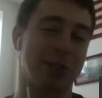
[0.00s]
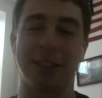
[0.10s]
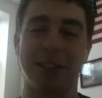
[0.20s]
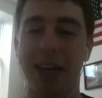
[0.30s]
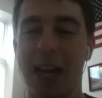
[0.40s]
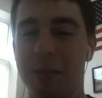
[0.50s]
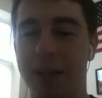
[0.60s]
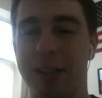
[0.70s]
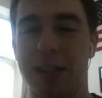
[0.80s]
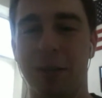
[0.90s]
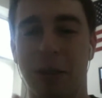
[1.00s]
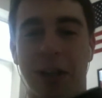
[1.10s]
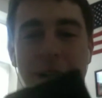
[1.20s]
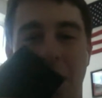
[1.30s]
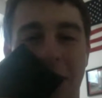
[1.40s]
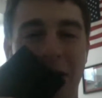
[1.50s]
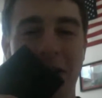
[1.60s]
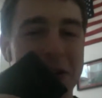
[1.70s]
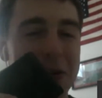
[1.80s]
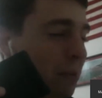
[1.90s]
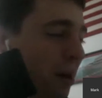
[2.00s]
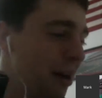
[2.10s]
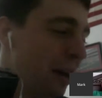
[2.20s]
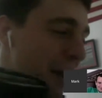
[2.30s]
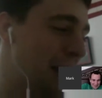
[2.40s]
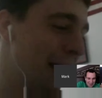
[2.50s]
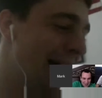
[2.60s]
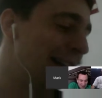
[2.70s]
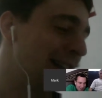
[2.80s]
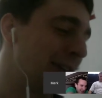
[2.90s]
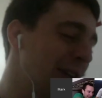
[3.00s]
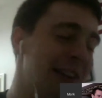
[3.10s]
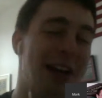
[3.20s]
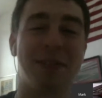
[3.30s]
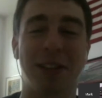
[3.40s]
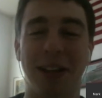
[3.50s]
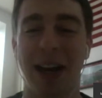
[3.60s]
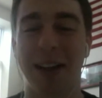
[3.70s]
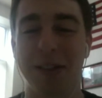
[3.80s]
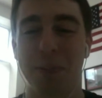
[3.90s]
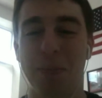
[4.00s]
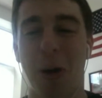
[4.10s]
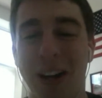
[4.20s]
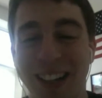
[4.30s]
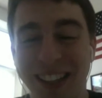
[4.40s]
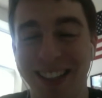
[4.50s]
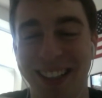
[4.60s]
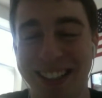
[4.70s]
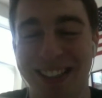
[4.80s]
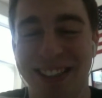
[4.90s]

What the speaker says: take out my Discover It card, but I literally left it at the bar 2